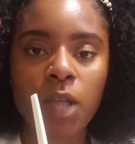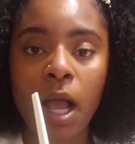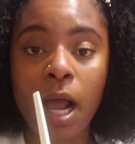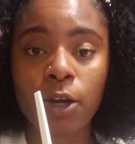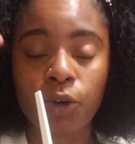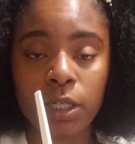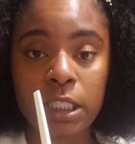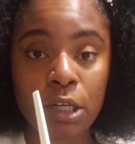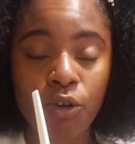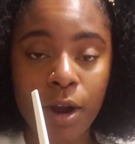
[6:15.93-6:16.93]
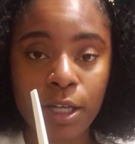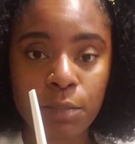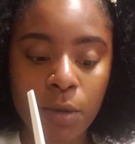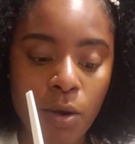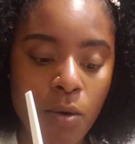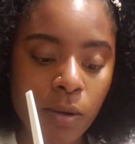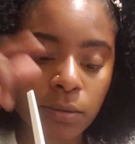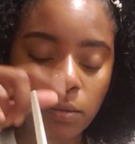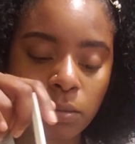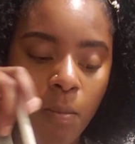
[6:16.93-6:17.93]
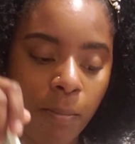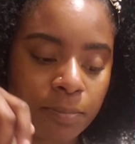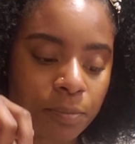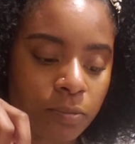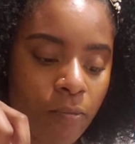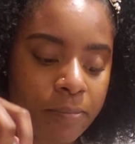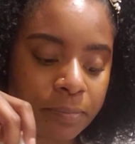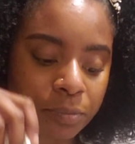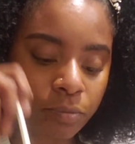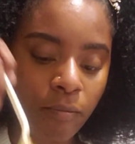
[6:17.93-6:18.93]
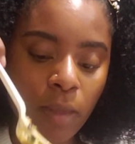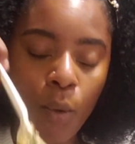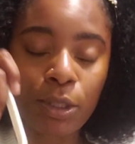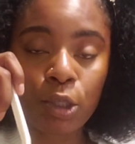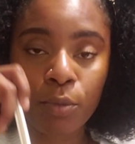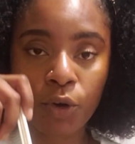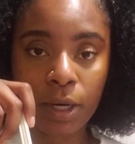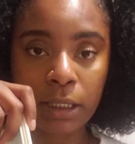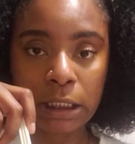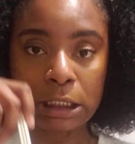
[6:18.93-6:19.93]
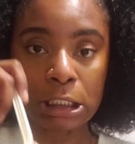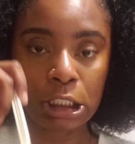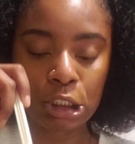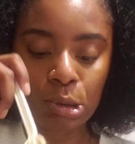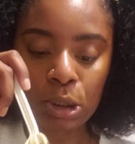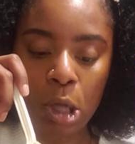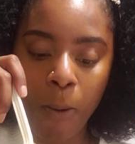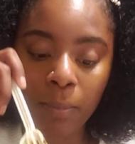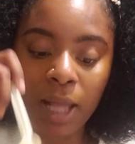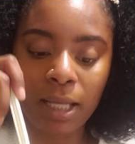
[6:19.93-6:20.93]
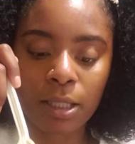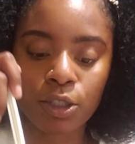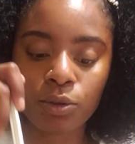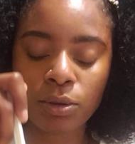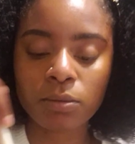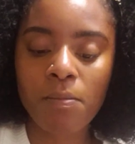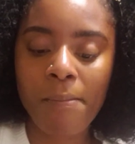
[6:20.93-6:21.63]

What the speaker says: I got a greens and grains bowl with super greens and lentils, black lentils,